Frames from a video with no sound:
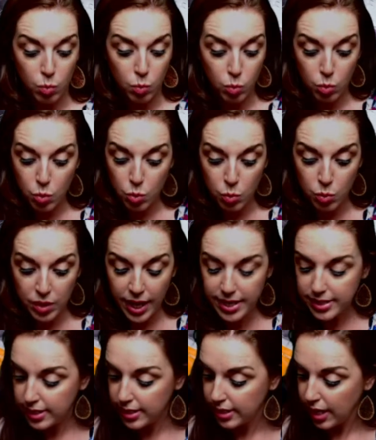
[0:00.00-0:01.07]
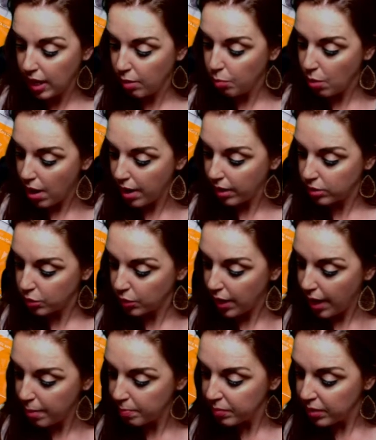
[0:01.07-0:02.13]
who likes this kind of product, okay?
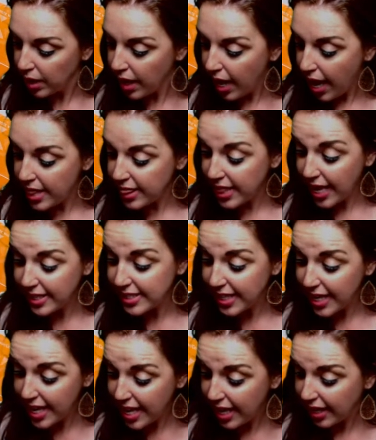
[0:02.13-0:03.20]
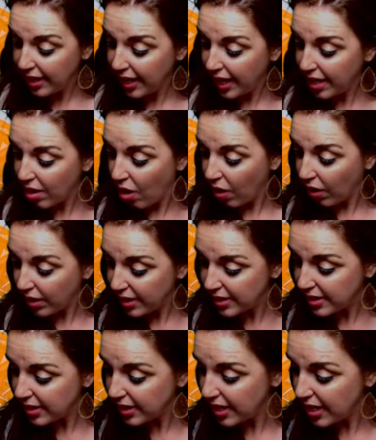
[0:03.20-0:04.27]
And that's it. Like,
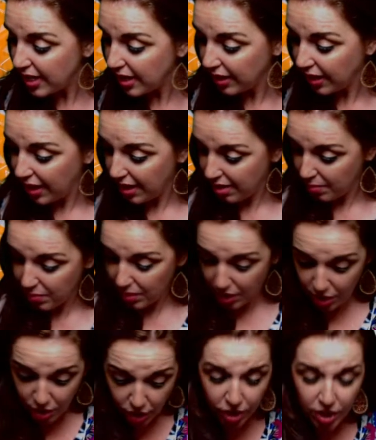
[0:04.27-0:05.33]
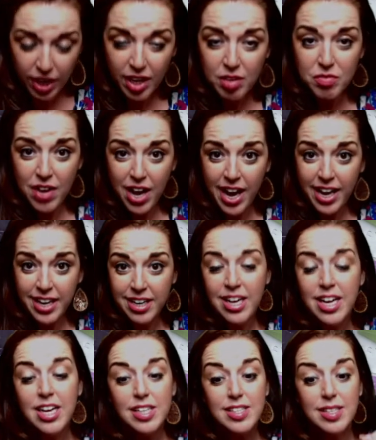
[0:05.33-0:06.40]
honestly, like, you're gonna find
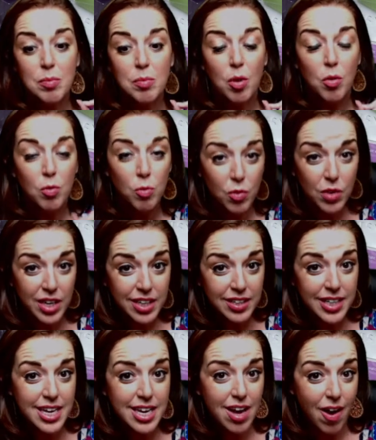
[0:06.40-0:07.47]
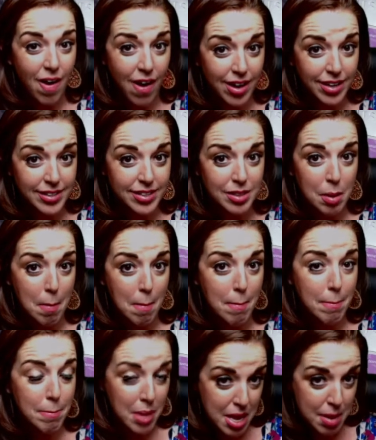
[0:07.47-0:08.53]
some really awesome
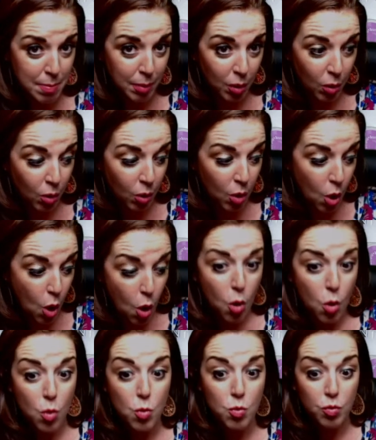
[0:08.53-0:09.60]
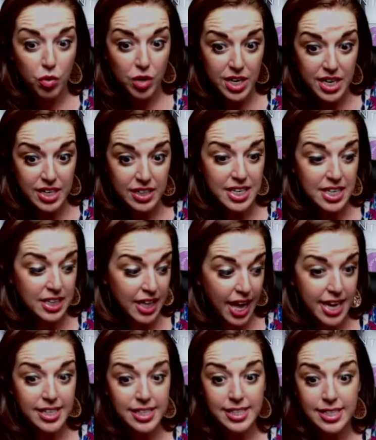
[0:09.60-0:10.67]
people who really
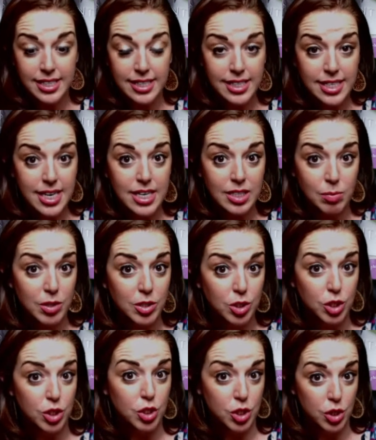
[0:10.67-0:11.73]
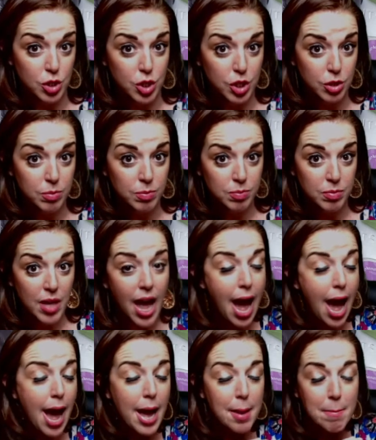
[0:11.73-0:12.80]
like Scentsy as much as you do.
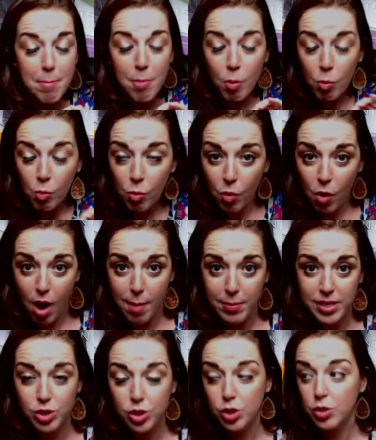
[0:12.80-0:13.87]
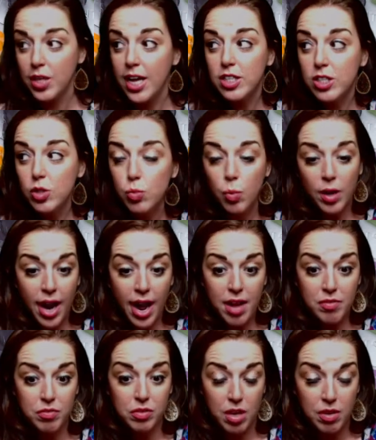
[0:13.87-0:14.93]
I promise you. That is what
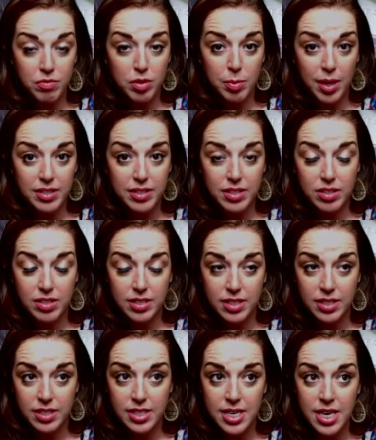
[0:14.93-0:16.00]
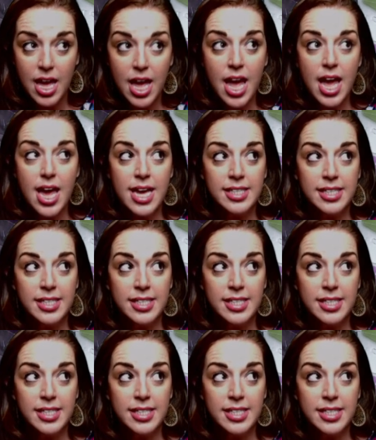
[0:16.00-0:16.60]
I've loved about Scentsy, is